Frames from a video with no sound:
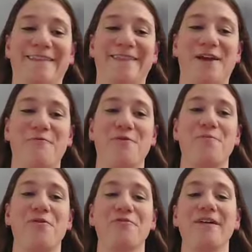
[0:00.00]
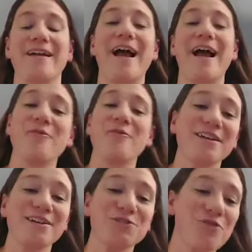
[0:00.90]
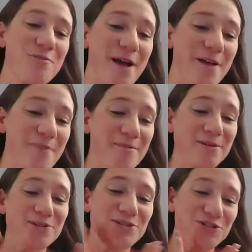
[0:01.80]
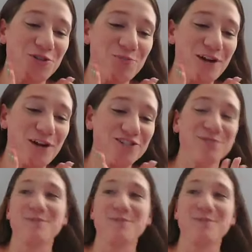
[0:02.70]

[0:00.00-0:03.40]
they were both like, I want to adore my baby. She's so precious.